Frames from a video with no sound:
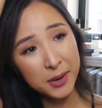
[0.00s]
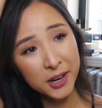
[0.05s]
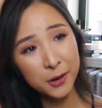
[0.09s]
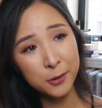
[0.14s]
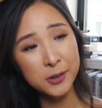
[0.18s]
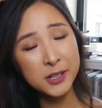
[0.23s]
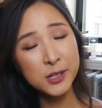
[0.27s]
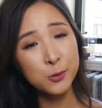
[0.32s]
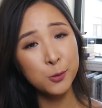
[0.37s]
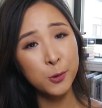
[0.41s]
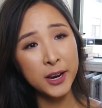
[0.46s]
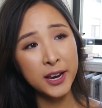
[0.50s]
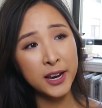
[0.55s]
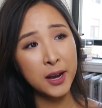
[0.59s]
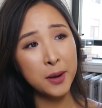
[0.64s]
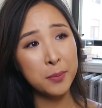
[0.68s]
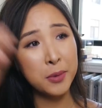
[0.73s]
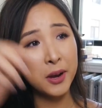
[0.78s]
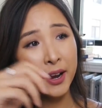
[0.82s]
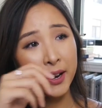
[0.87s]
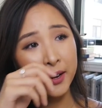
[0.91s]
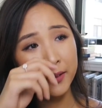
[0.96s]
I always wake
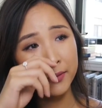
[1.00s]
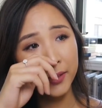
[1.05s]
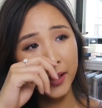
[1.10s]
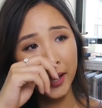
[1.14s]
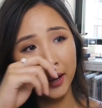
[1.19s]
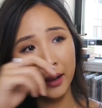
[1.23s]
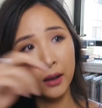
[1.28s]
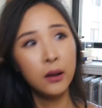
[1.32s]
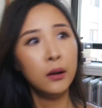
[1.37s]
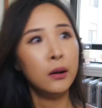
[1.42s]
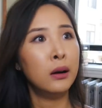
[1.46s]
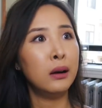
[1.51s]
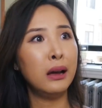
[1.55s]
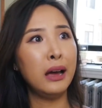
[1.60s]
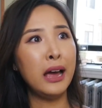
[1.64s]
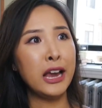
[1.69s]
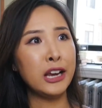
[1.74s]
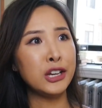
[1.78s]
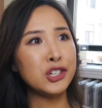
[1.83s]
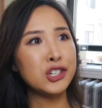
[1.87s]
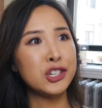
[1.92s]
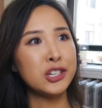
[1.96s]
up kind of like
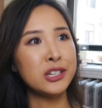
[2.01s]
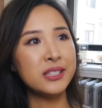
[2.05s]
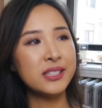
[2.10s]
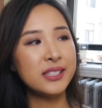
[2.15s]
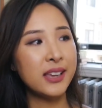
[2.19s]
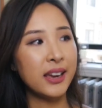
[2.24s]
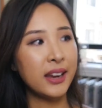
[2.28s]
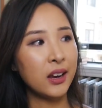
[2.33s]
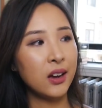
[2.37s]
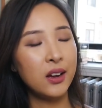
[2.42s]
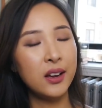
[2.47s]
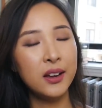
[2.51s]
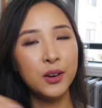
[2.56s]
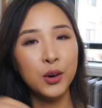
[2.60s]
anxious, like,